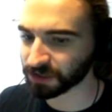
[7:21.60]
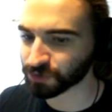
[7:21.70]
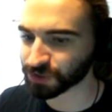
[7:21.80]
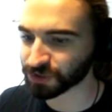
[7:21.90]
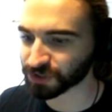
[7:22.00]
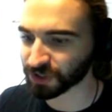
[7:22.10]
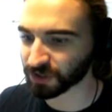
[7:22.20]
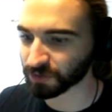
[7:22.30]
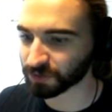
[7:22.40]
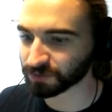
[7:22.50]
You should just
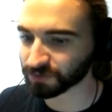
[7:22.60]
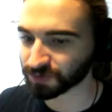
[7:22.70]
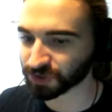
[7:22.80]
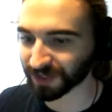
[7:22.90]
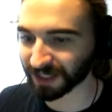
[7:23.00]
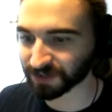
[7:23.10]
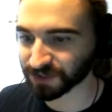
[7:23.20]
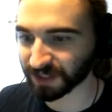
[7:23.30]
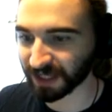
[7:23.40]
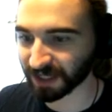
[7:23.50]
go straight out
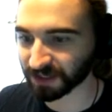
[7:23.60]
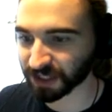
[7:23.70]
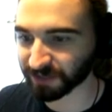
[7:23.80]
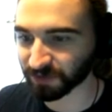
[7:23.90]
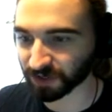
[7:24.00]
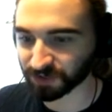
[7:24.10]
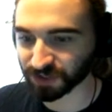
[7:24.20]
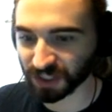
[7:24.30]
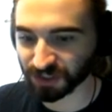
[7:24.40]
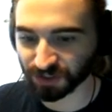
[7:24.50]
to there. Keep the
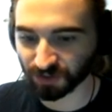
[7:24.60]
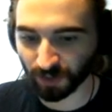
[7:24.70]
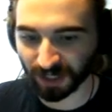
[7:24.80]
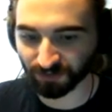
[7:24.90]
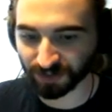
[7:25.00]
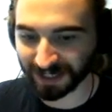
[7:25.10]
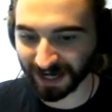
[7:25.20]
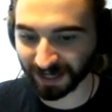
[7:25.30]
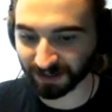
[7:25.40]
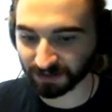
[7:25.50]
congestion away if we
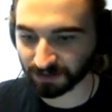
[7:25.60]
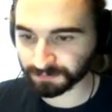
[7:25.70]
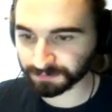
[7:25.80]
can.